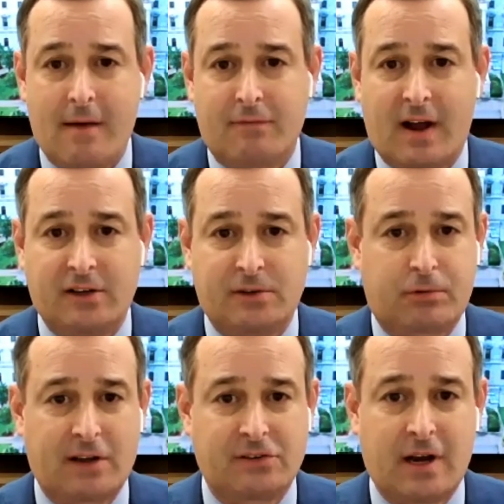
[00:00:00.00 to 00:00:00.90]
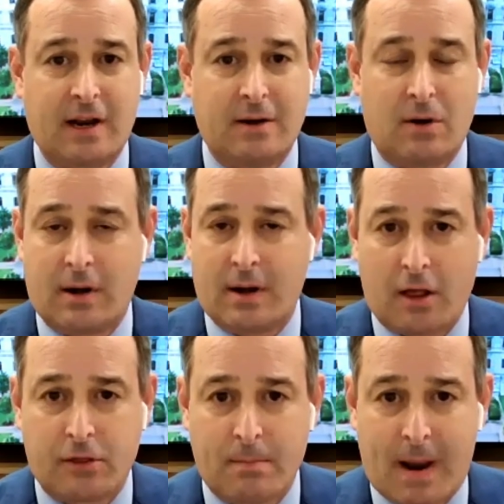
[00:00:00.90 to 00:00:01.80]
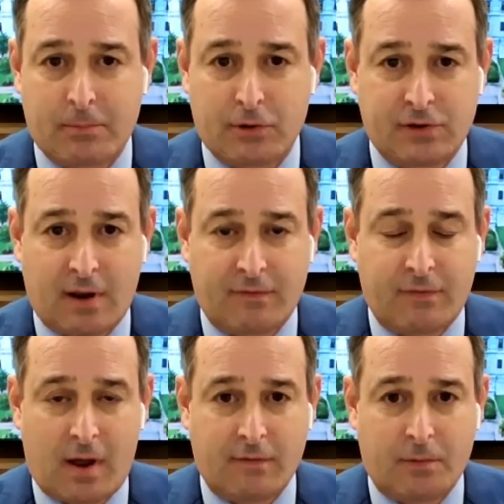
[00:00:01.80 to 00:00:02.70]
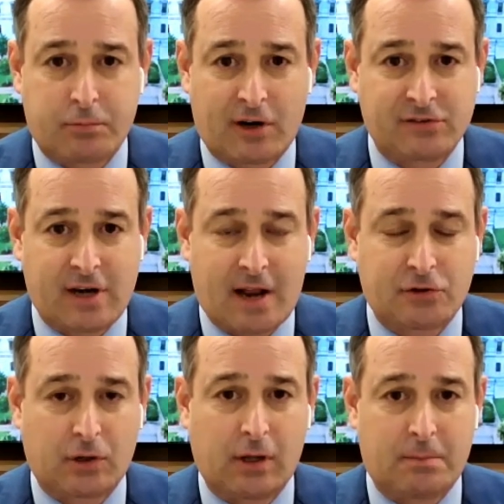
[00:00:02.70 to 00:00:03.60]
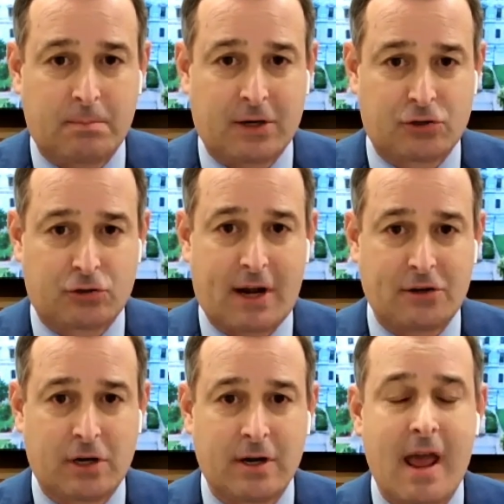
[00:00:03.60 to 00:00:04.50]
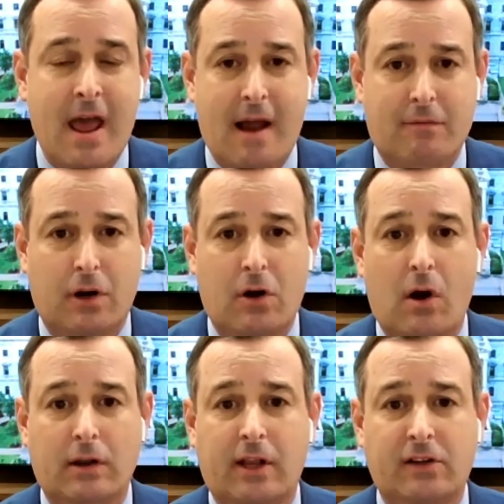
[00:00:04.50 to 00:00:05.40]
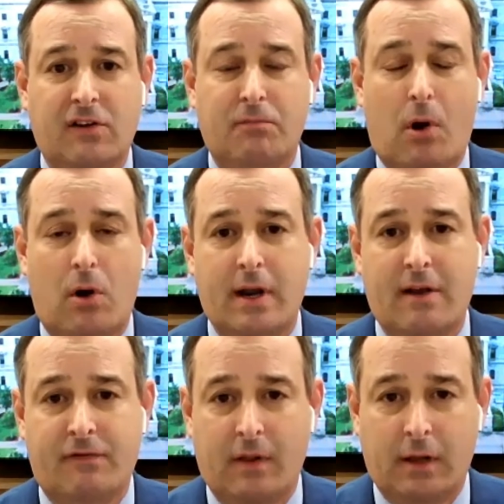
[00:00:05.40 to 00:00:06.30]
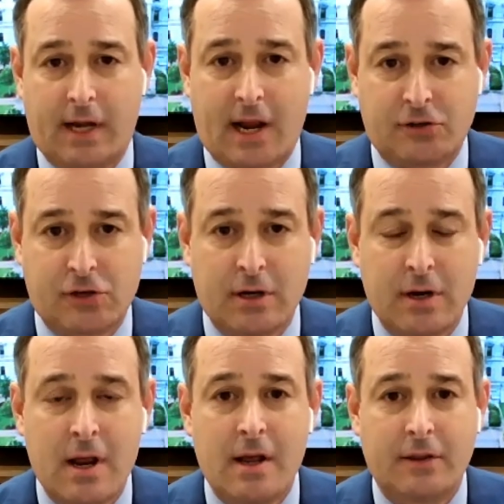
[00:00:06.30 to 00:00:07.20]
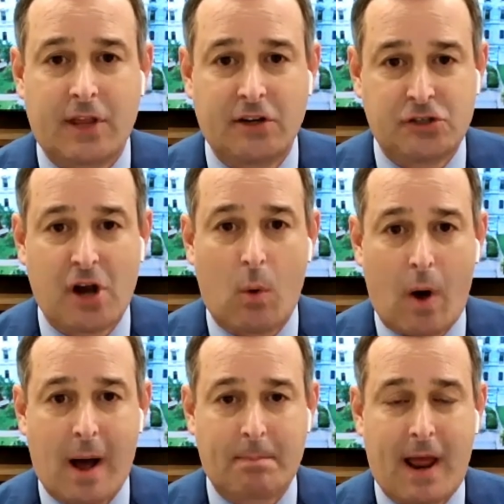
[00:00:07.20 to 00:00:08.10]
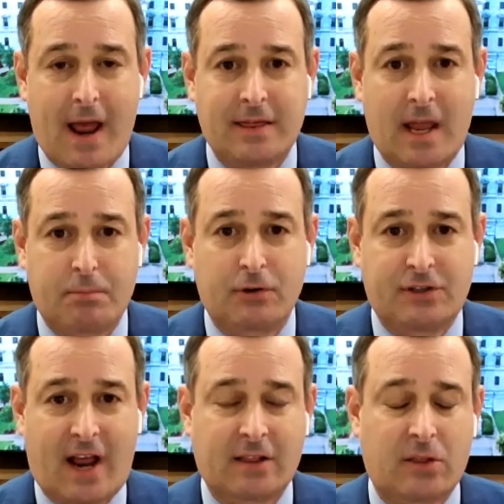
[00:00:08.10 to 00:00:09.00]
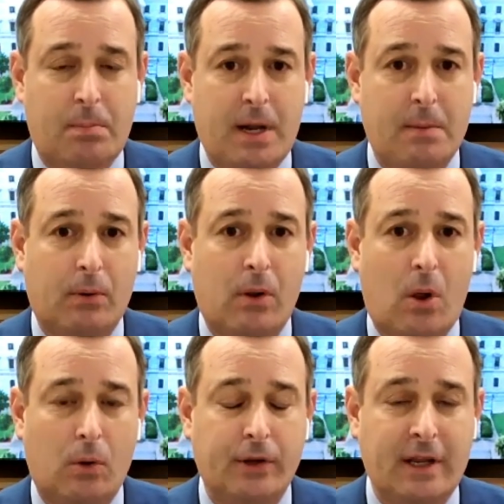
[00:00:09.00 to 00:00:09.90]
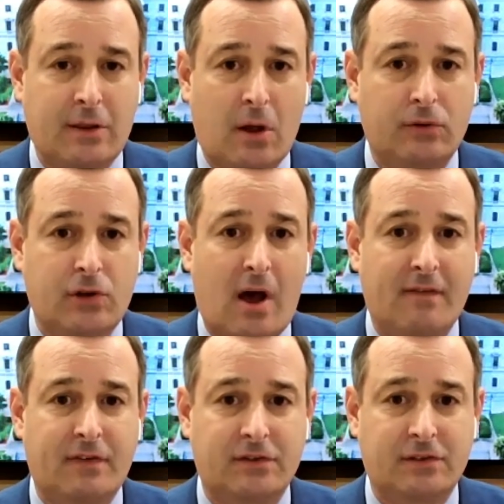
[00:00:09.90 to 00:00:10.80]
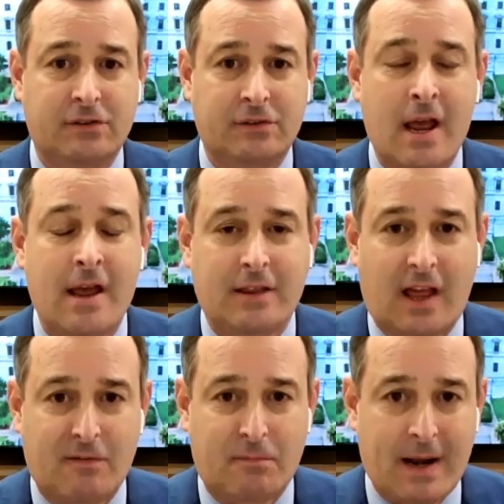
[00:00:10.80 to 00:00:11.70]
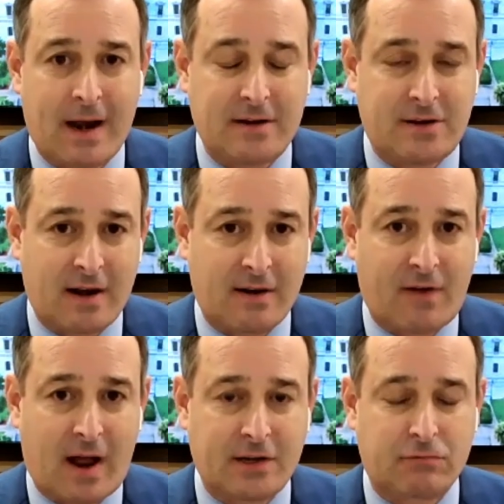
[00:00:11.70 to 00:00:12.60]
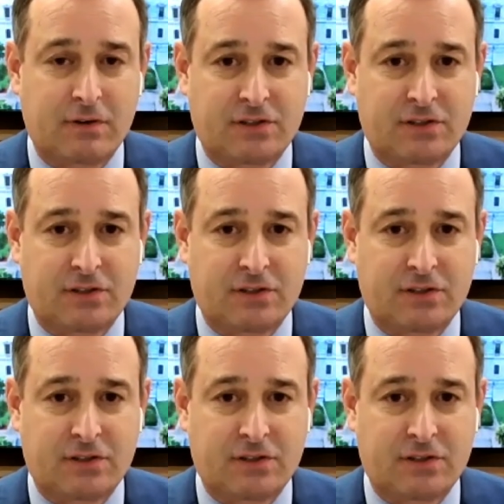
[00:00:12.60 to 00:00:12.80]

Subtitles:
and vice president and other members of a presidential administration. And regardless of party affiliation, they show up and they protect the people holding those offices that have been identified to